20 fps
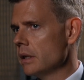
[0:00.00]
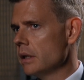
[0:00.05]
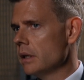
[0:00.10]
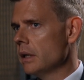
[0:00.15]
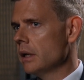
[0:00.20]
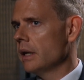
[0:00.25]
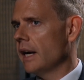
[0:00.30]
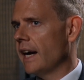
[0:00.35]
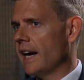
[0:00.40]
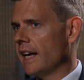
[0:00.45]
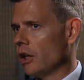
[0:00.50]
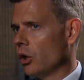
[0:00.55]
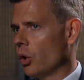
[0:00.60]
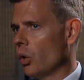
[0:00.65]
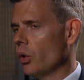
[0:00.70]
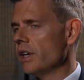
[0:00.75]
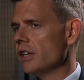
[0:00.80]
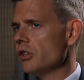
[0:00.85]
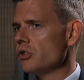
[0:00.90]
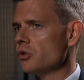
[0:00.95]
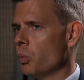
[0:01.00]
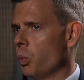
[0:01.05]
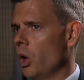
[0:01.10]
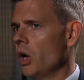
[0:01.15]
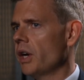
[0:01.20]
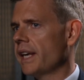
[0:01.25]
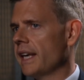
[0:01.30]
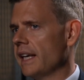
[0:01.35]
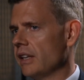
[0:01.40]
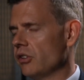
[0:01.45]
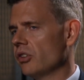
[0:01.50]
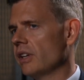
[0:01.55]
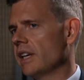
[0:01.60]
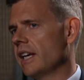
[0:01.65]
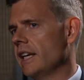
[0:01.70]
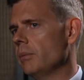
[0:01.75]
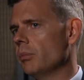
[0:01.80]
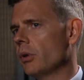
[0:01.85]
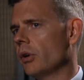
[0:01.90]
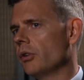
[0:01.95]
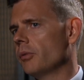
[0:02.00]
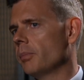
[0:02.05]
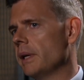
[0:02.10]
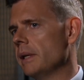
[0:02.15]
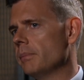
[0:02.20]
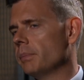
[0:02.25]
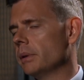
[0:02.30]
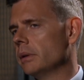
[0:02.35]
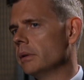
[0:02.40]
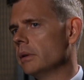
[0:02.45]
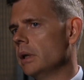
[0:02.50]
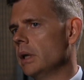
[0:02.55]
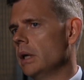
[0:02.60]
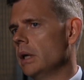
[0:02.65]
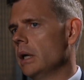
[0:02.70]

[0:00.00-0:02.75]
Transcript: and lawyers working to keep those people